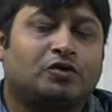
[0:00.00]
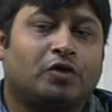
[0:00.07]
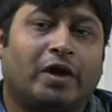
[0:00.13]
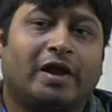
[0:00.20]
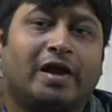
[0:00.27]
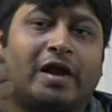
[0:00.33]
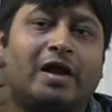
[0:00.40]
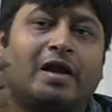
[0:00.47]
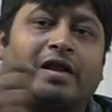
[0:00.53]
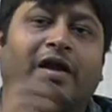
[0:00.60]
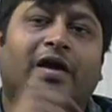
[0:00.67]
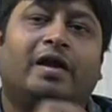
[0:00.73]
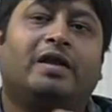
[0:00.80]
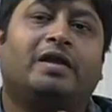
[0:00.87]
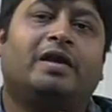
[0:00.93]
So inherent
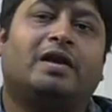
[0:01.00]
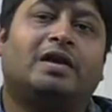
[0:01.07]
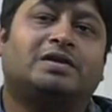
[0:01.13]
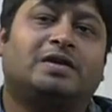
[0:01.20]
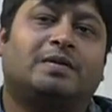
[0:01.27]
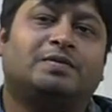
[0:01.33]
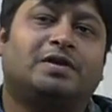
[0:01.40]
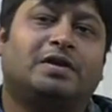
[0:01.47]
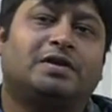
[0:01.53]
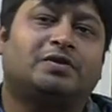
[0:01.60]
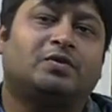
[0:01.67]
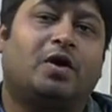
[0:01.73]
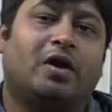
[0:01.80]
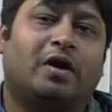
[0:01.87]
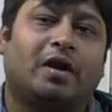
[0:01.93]
in their assumption
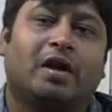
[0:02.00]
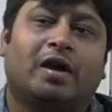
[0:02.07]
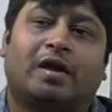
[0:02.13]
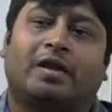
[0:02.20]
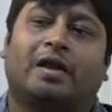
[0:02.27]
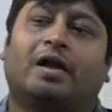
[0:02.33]
is what?